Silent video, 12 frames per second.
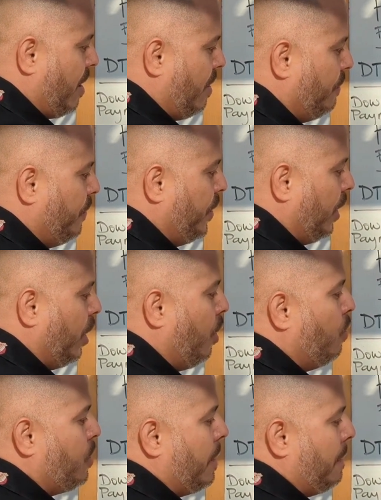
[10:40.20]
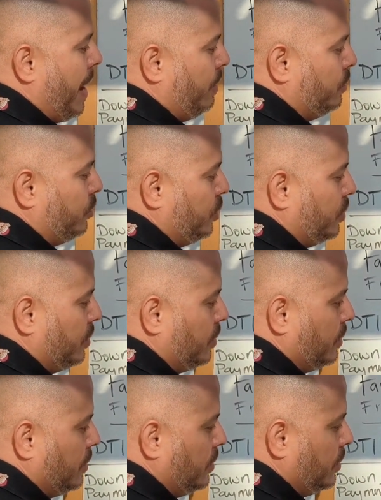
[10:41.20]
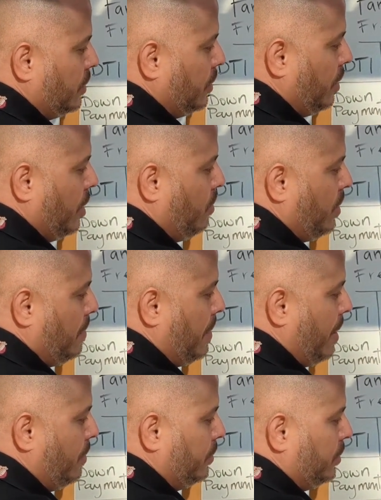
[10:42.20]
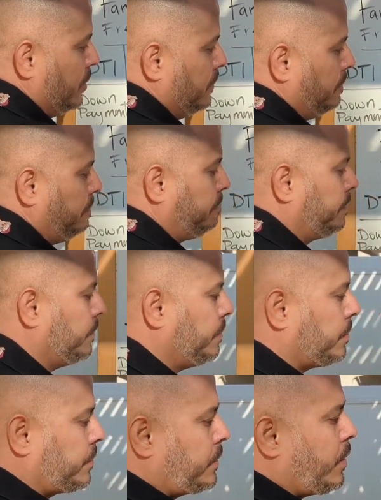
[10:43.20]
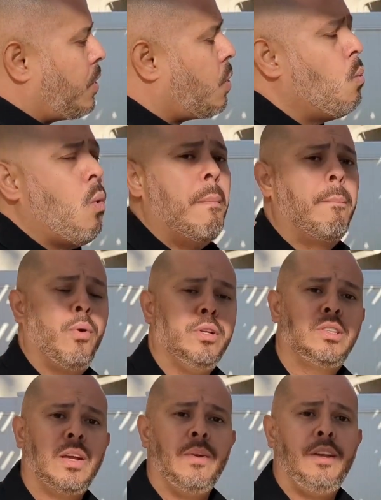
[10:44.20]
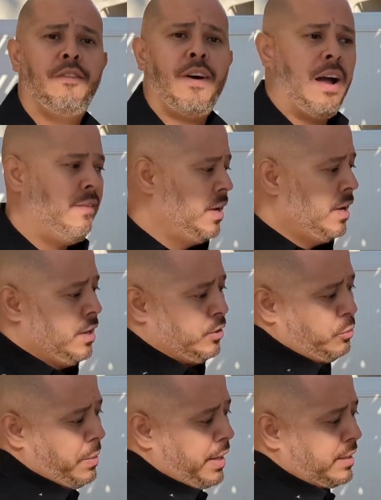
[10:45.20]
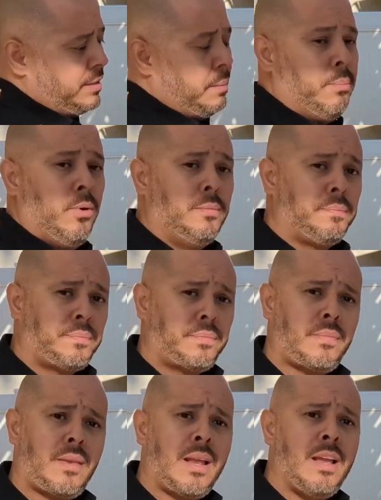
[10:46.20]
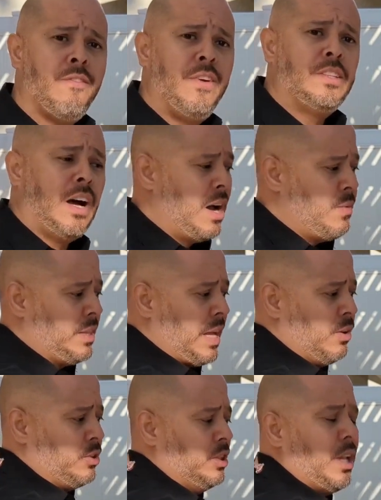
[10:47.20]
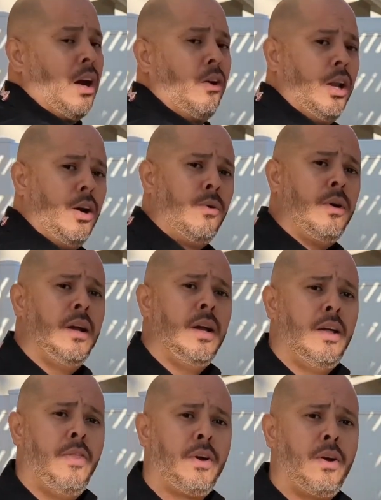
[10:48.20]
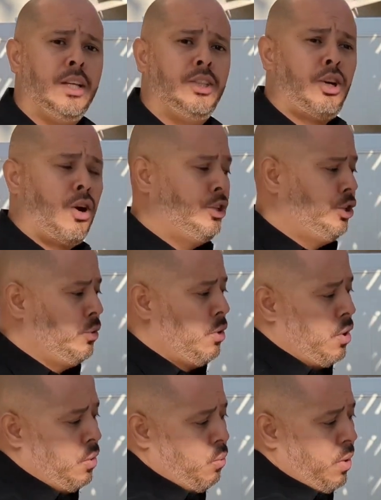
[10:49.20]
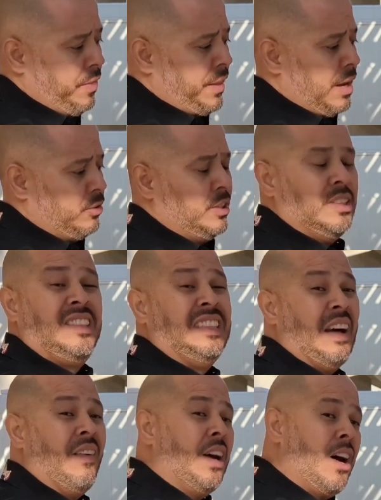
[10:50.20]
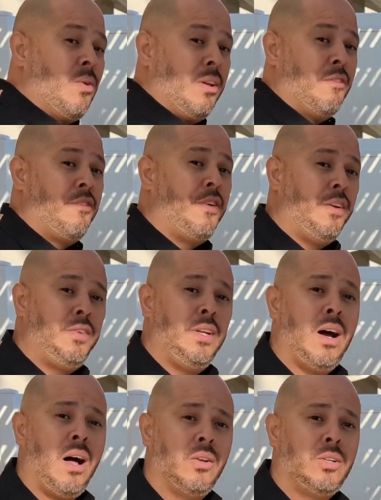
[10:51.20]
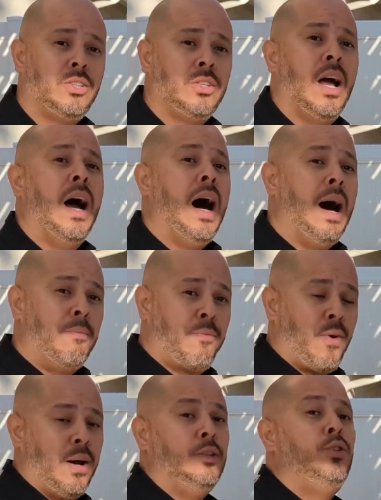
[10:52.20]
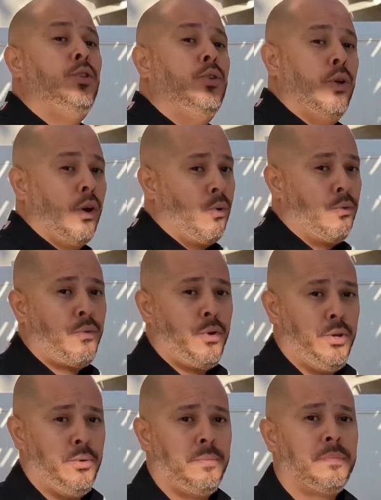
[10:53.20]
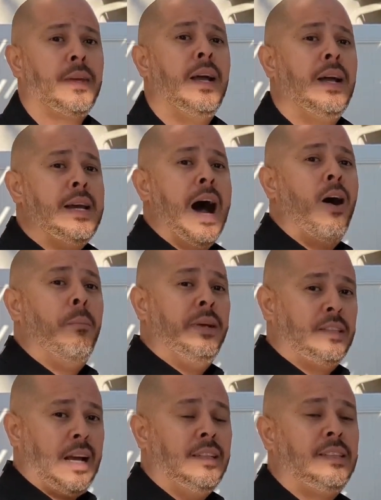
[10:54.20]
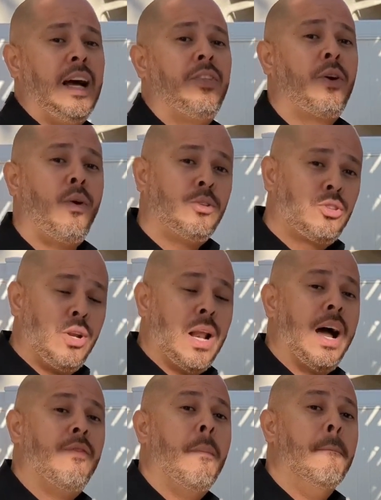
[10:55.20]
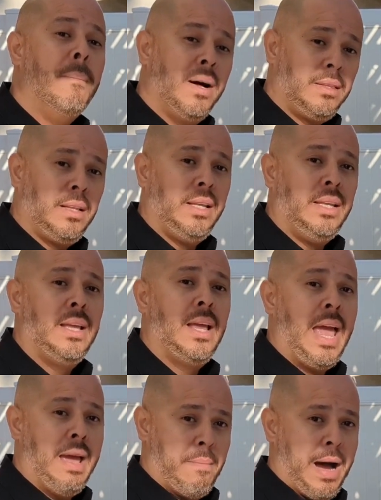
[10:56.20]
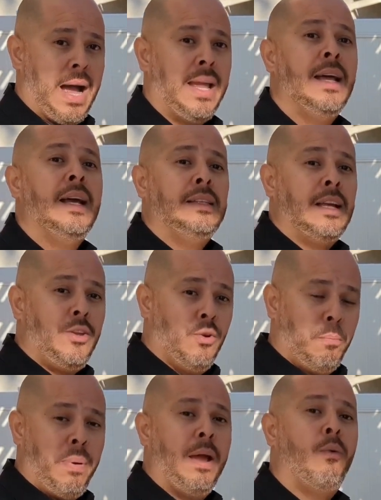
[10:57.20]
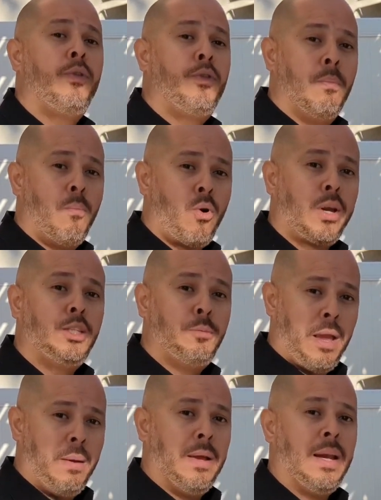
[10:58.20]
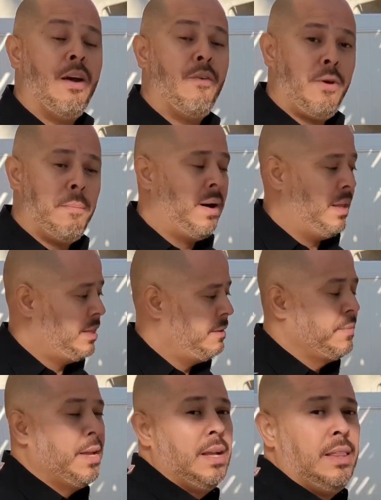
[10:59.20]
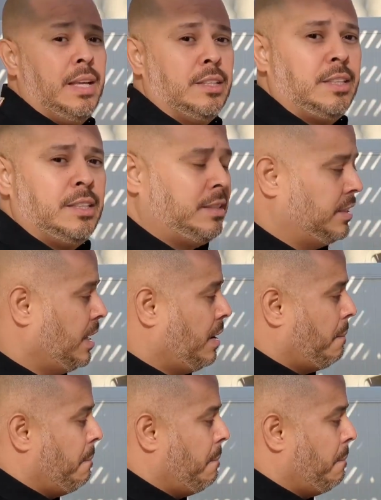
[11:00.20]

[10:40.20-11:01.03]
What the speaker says: of the loan amount. 1.75. To make it simple, if it's a $100,000 loan, they're going to charge you $1,750 upfront to do the loan for you. Now, besides that, they're also going to have a monthly MI that you'll pay with your mortgage payment every month. This is